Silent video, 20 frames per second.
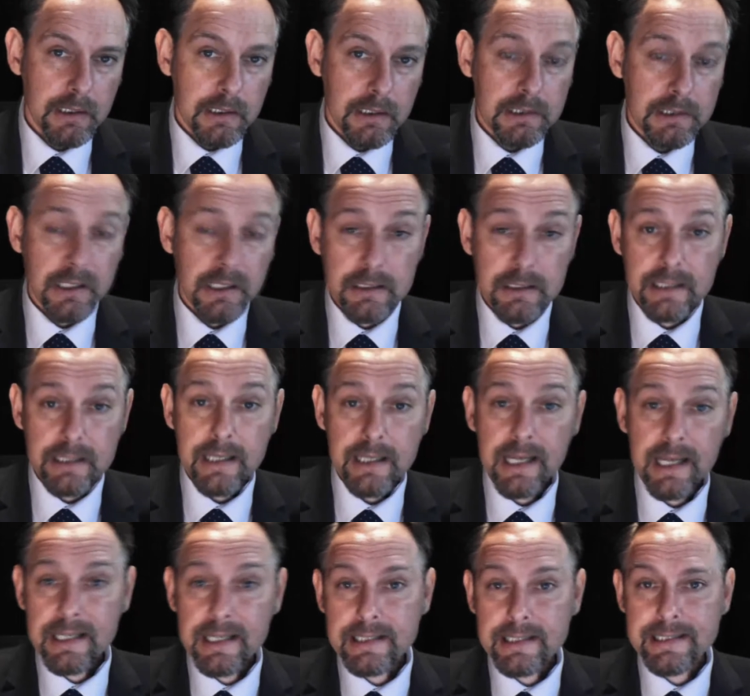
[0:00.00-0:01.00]
Certainly the
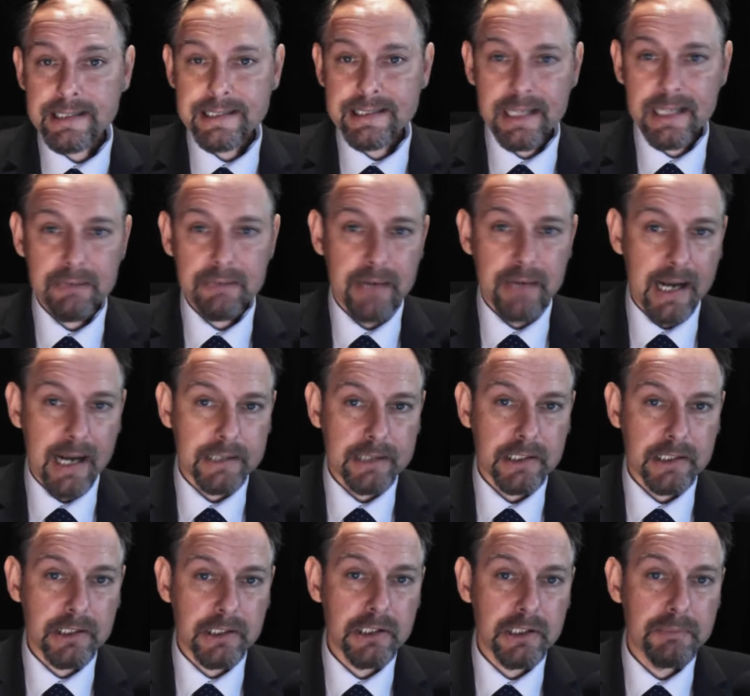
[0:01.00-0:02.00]
Hinkley C reactor
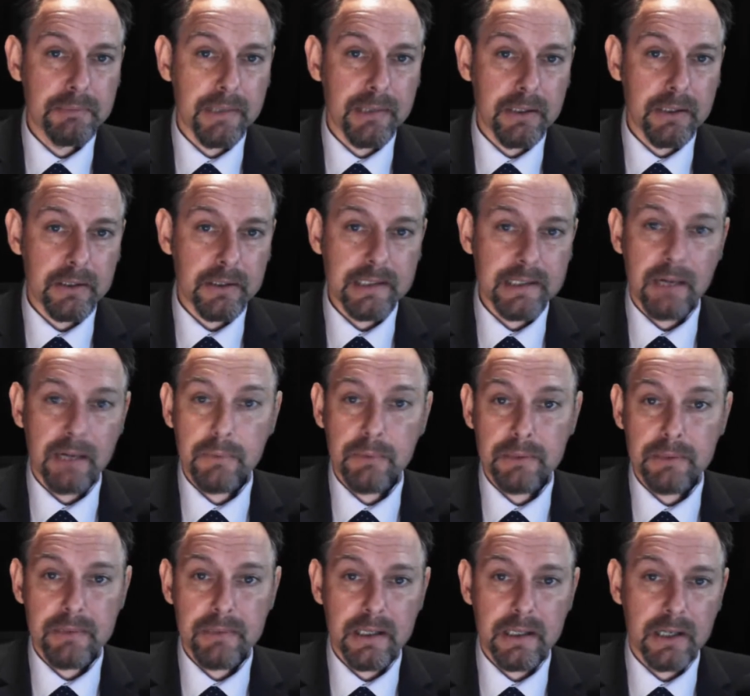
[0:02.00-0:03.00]
could be looked at
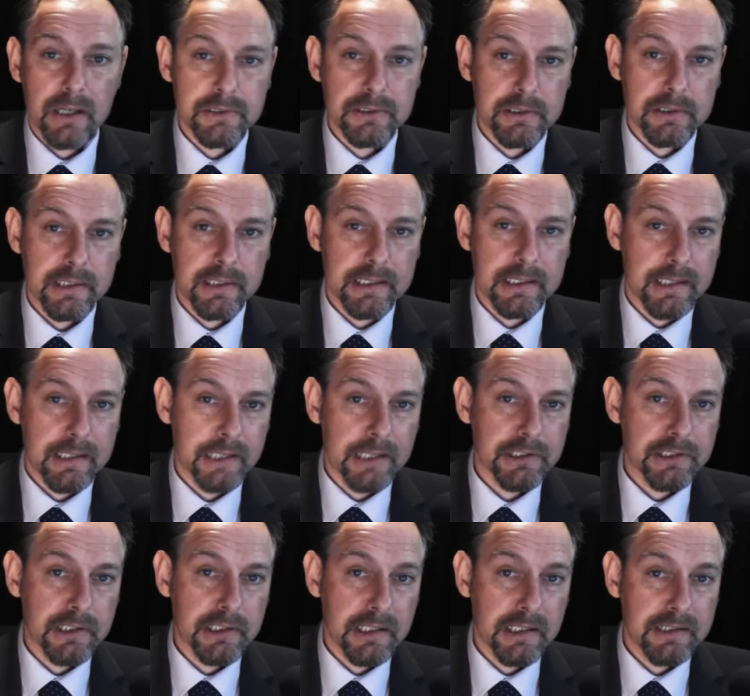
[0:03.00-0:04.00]
with regard to this
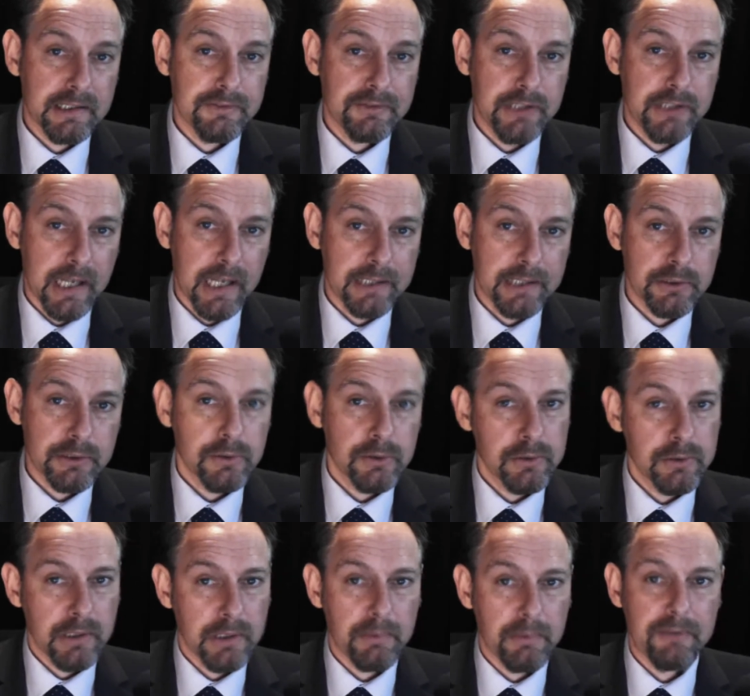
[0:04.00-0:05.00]
legislative change,
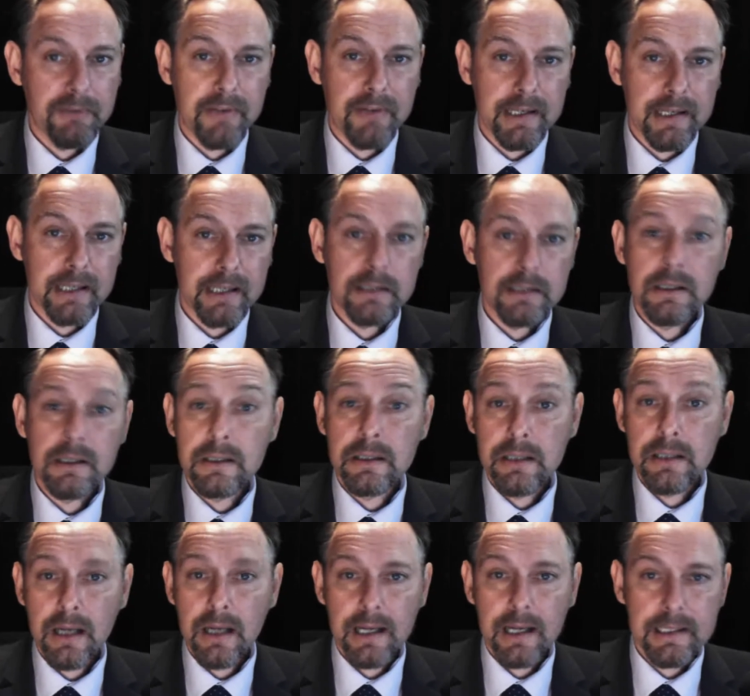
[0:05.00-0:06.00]
although we feel it
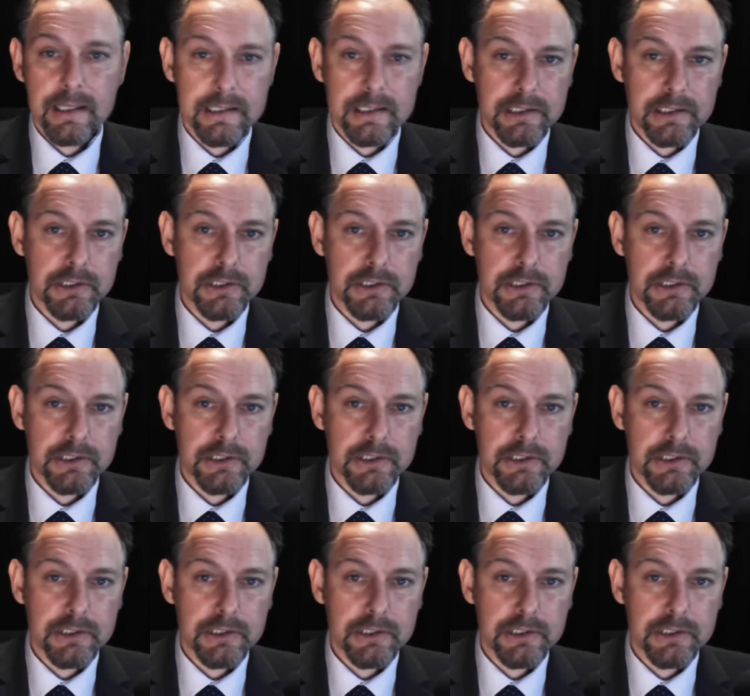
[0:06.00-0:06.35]
unlikely